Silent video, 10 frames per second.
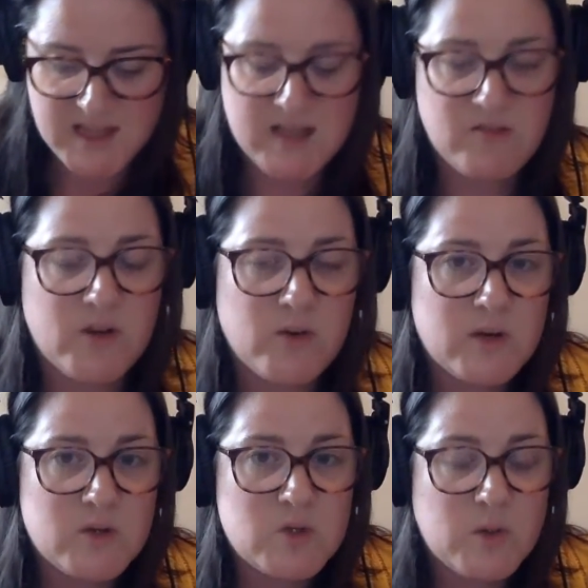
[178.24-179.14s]
If I
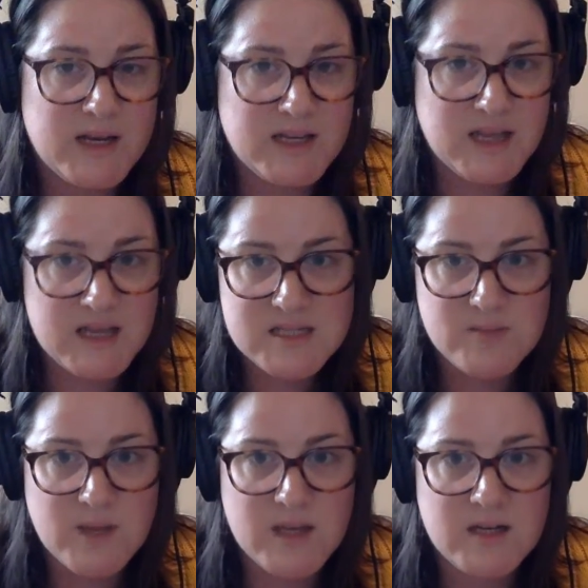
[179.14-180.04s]
round 29
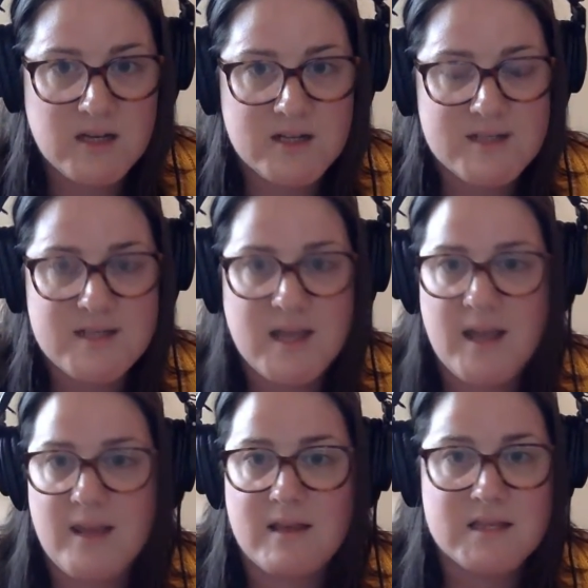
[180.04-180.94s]
to my nearest
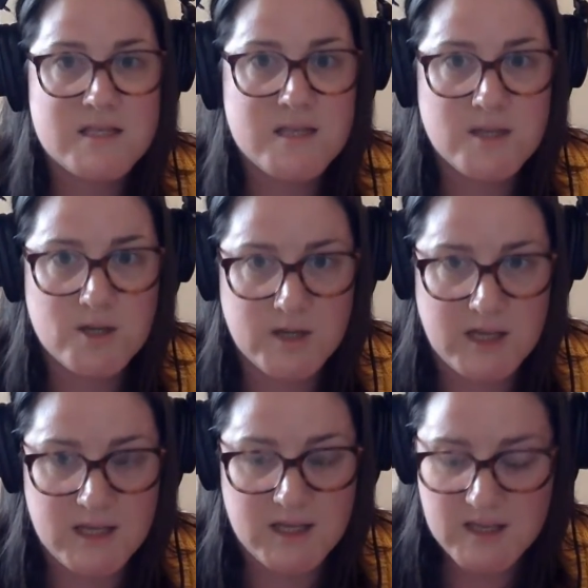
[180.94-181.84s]
10, that's
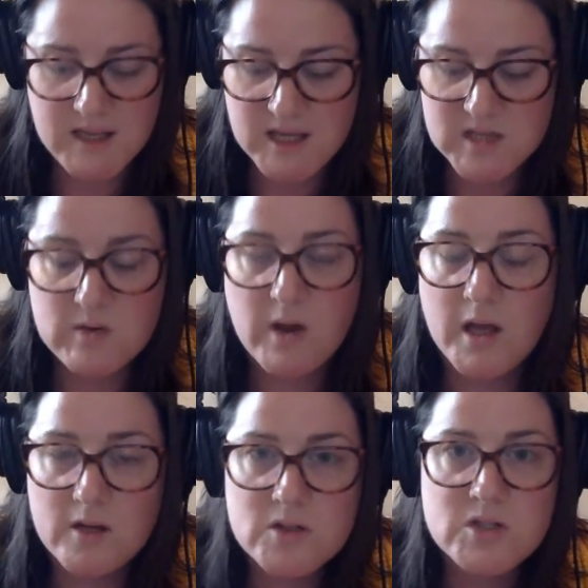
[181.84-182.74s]
30. So
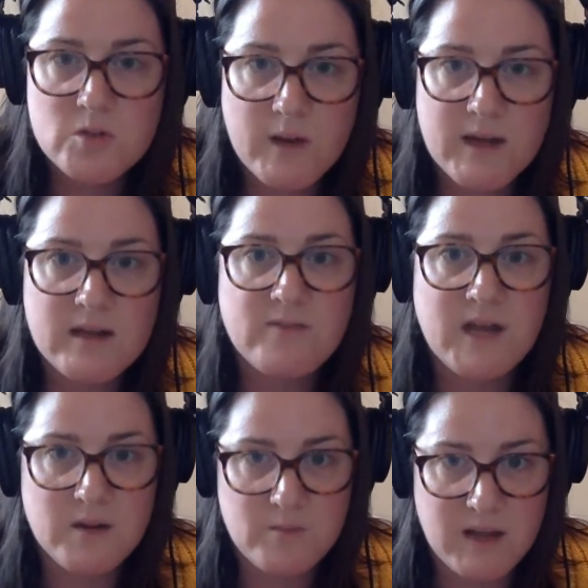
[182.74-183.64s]
120
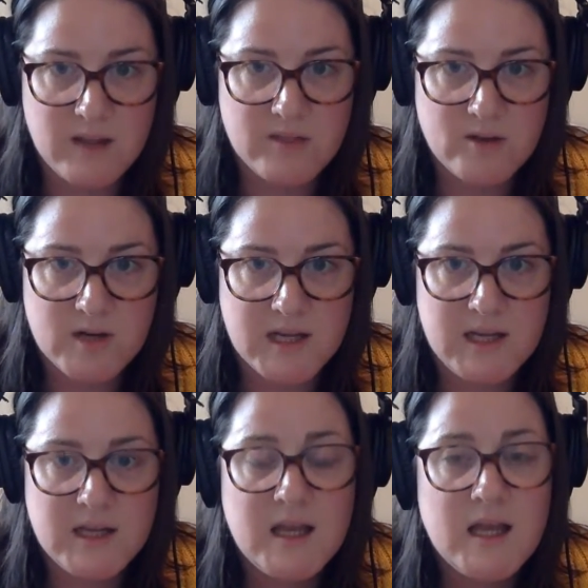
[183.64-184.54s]
divided by
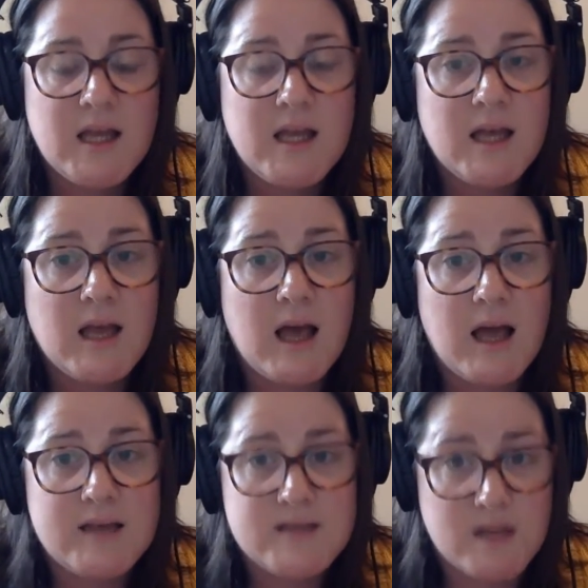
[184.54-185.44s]
30
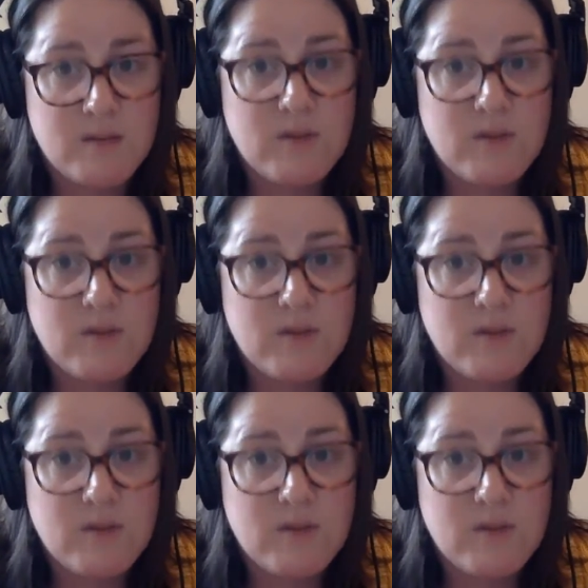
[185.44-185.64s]
is going to